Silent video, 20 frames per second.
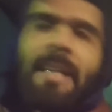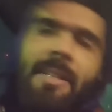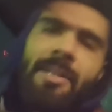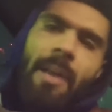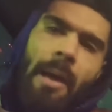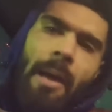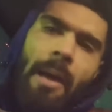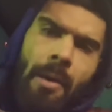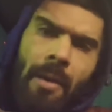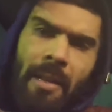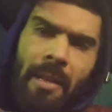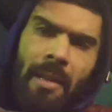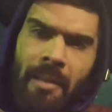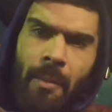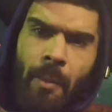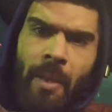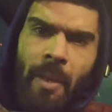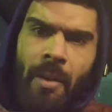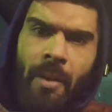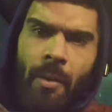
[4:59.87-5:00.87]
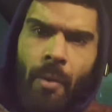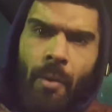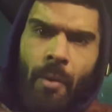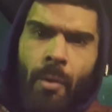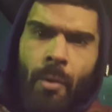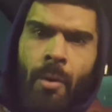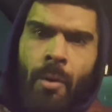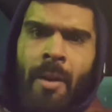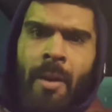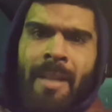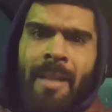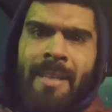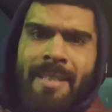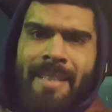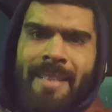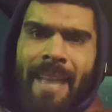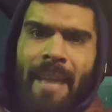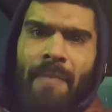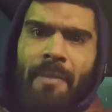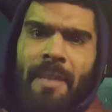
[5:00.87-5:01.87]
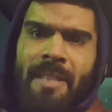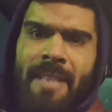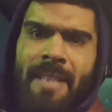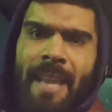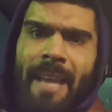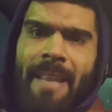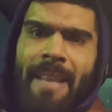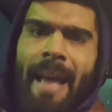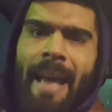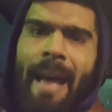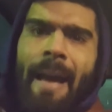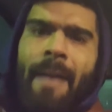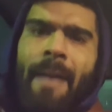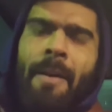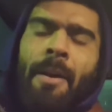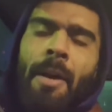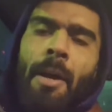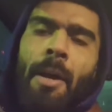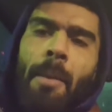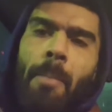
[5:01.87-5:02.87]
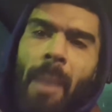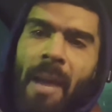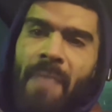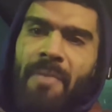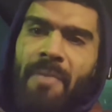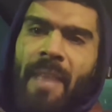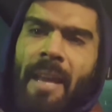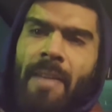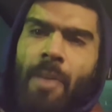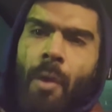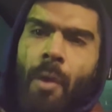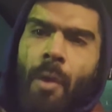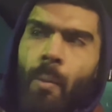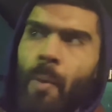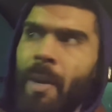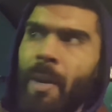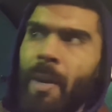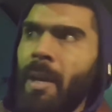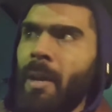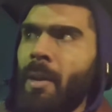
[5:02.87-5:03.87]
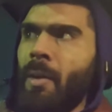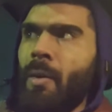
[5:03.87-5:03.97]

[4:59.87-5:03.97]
title. I think we can all safely say that. But if they don't win it,